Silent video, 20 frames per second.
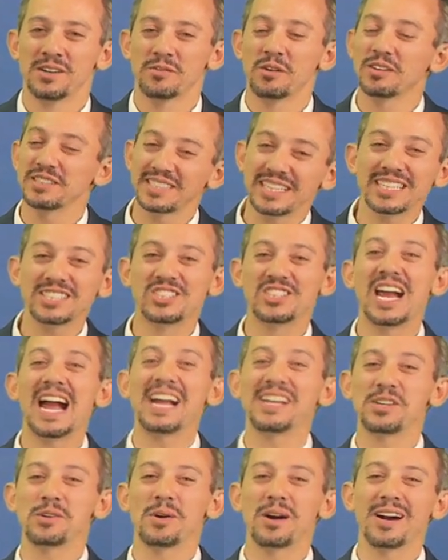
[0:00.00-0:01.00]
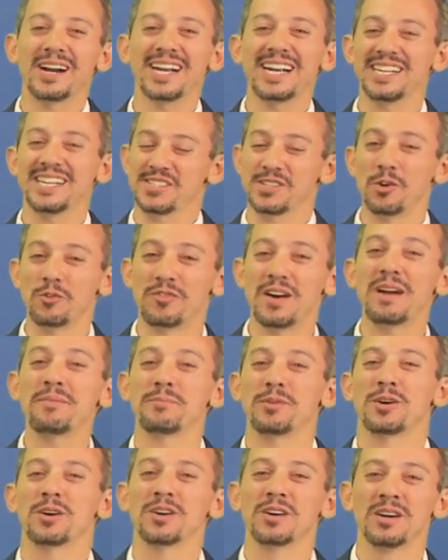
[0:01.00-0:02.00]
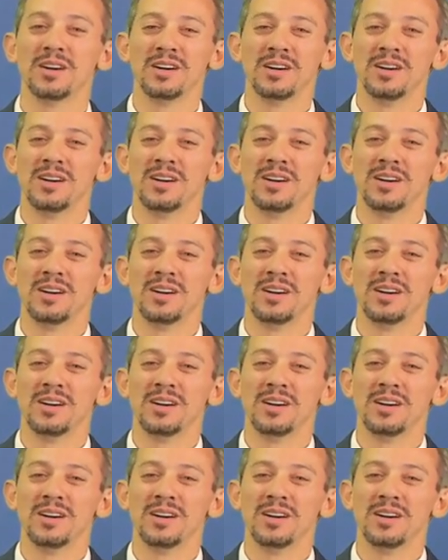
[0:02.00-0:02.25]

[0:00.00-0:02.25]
Well, it's not January, it's November.